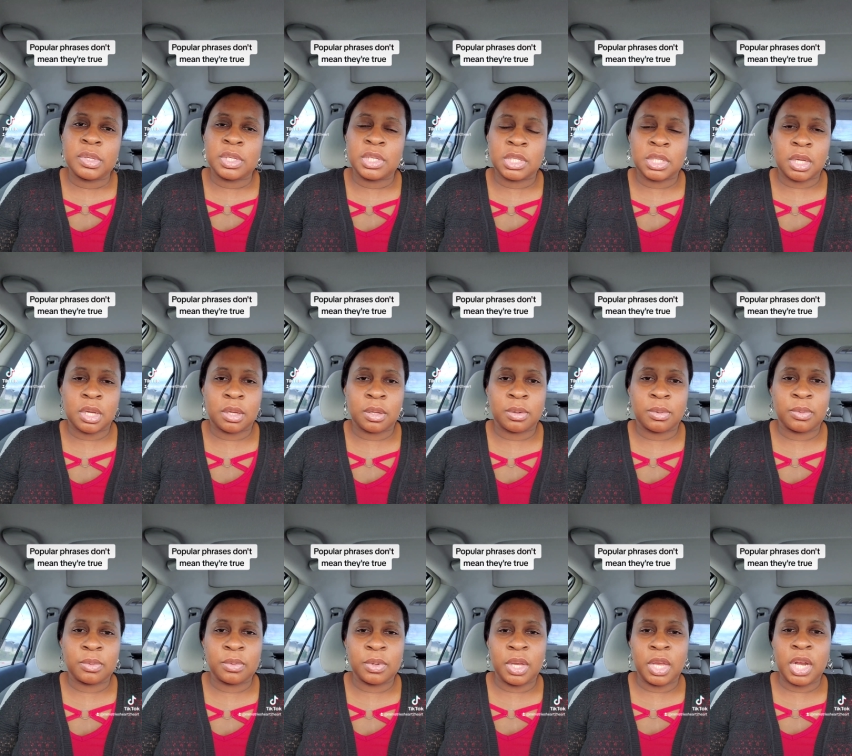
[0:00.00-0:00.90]
So,
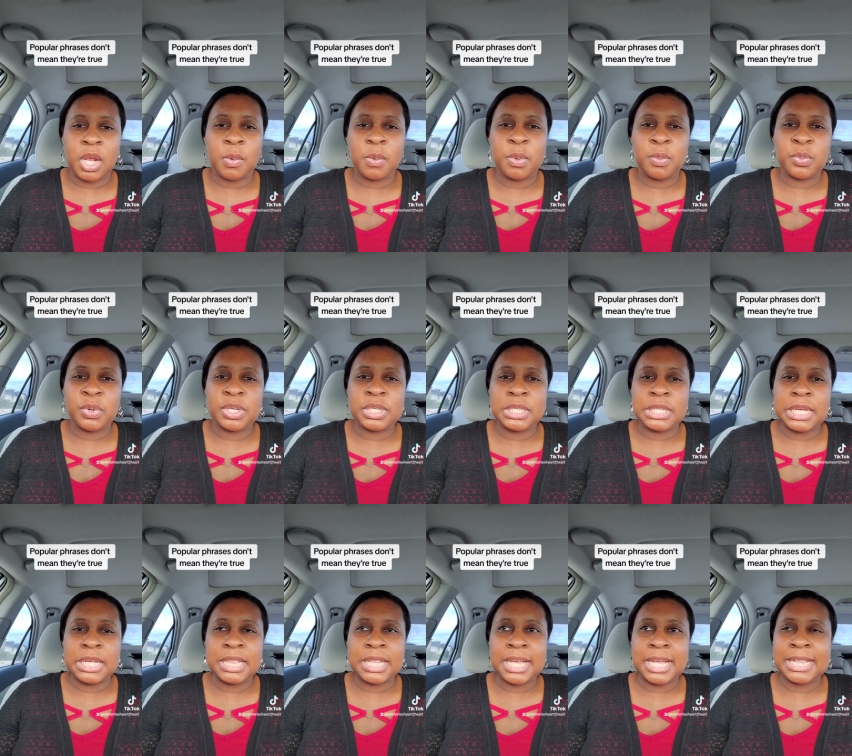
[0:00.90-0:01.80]
you know, when we're
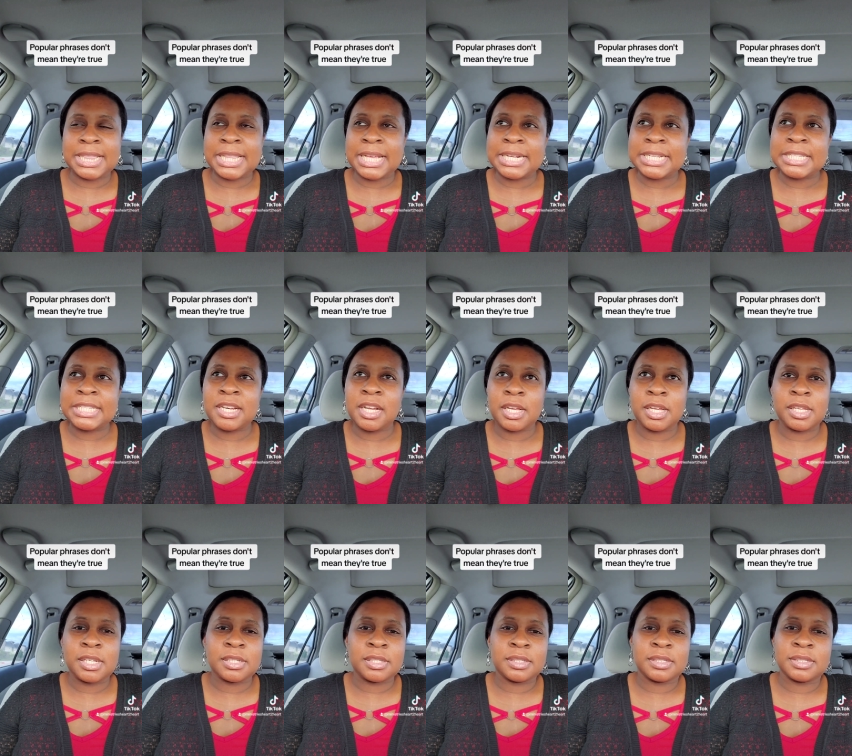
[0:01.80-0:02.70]
seeing that, that's
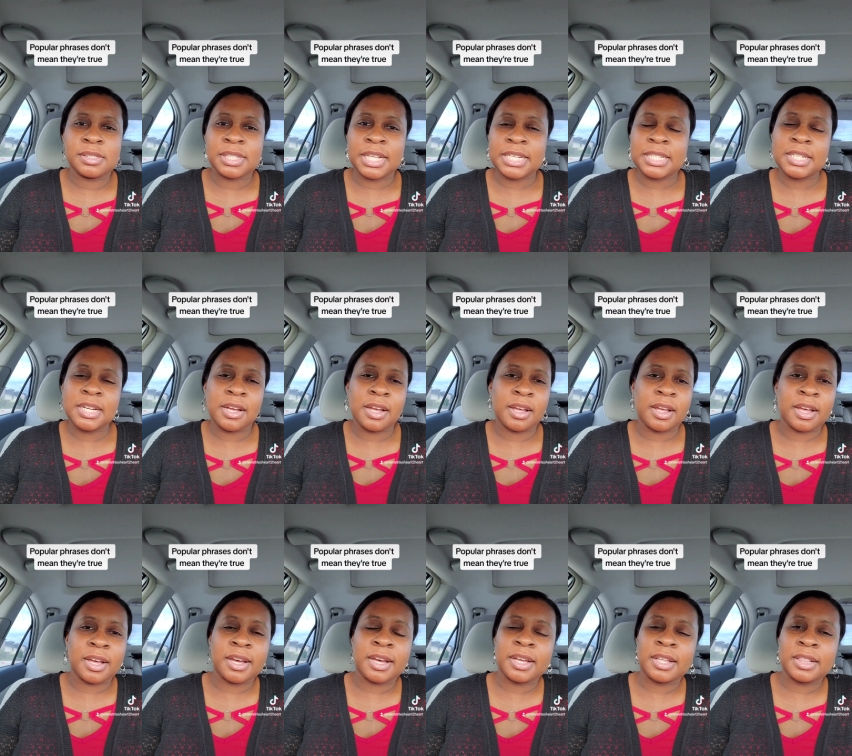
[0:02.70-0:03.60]
not that's not
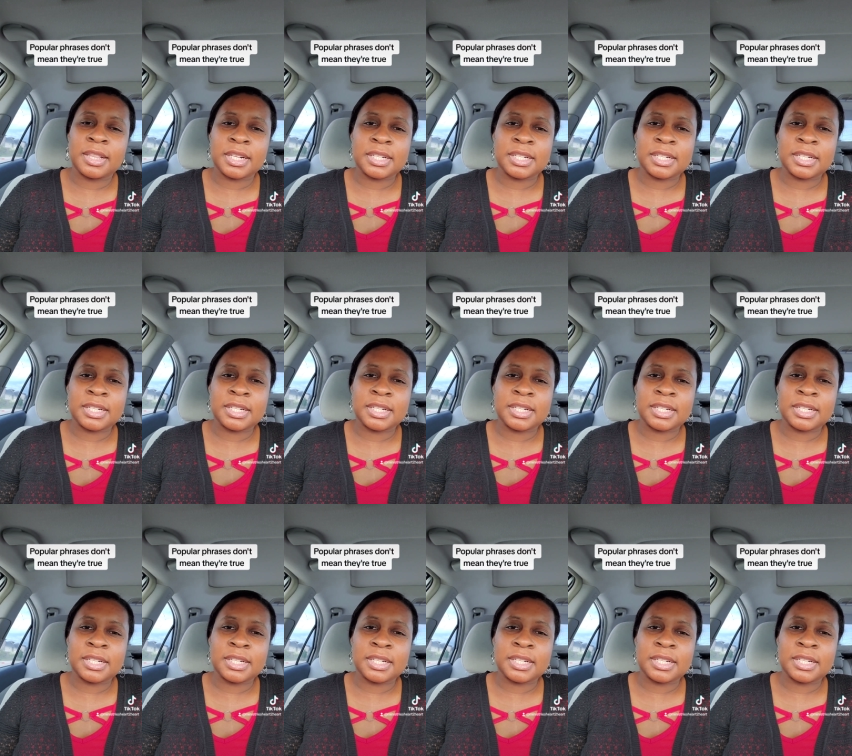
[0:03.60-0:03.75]
God.